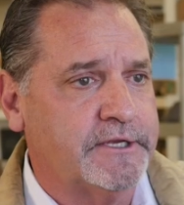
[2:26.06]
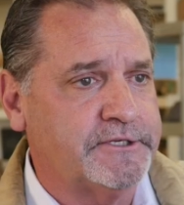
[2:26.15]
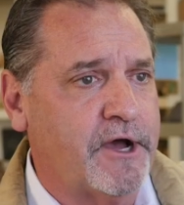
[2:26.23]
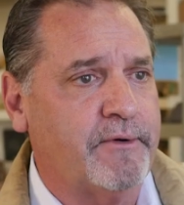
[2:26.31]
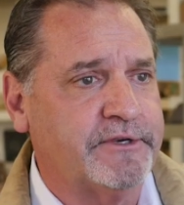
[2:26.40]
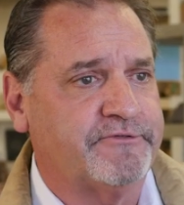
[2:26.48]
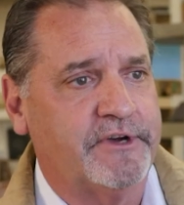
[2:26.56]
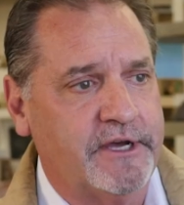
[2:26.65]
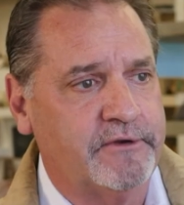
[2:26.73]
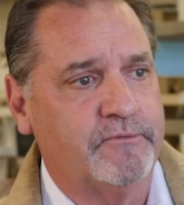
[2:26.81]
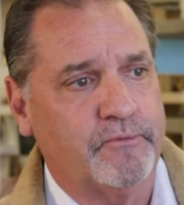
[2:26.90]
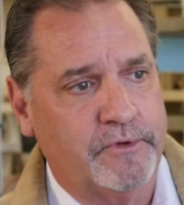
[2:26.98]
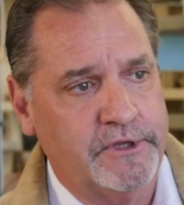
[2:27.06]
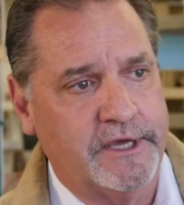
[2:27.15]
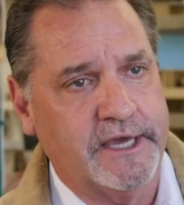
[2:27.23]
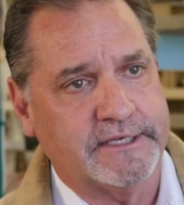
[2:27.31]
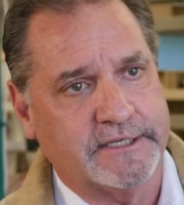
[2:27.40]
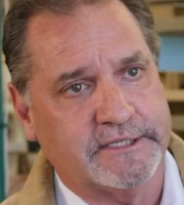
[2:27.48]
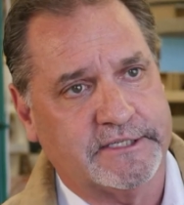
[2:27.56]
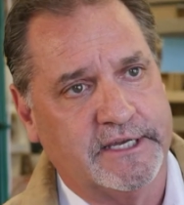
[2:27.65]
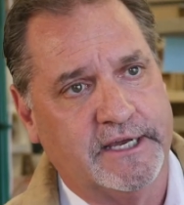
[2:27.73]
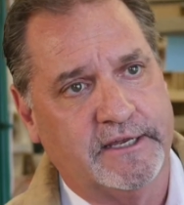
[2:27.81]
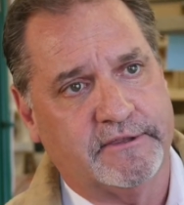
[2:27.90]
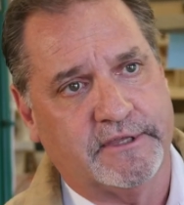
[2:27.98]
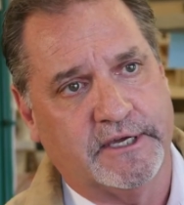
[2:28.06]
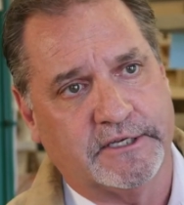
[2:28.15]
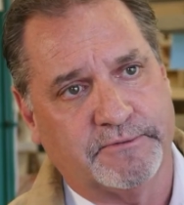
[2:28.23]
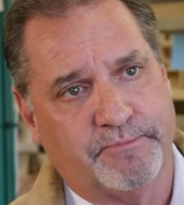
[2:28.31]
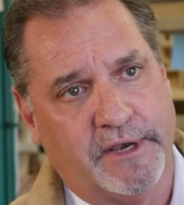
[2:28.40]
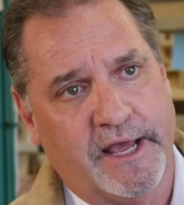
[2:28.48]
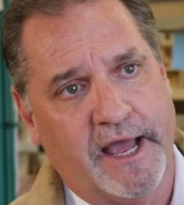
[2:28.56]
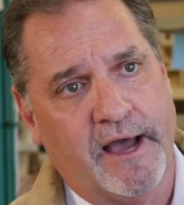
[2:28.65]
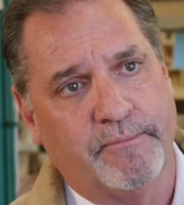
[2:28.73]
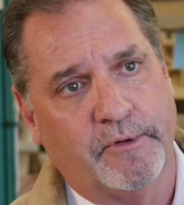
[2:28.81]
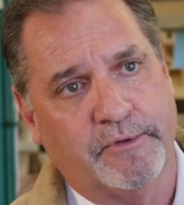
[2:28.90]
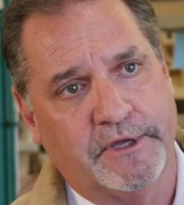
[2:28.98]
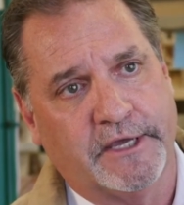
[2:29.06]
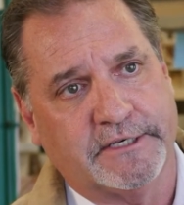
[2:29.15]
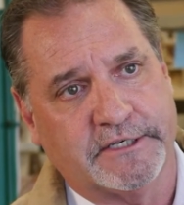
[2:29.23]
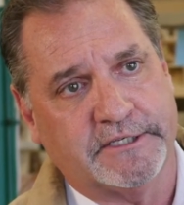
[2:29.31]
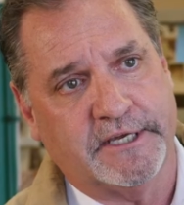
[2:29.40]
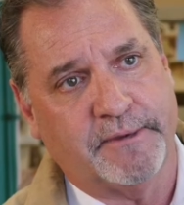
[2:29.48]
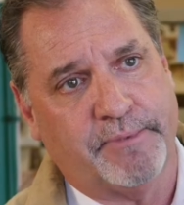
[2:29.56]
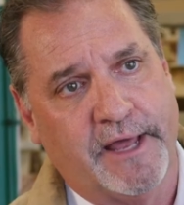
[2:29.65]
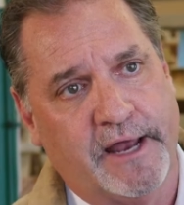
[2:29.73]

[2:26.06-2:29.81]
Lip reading: It's always fun when you get to see things play out, but when you get to see it play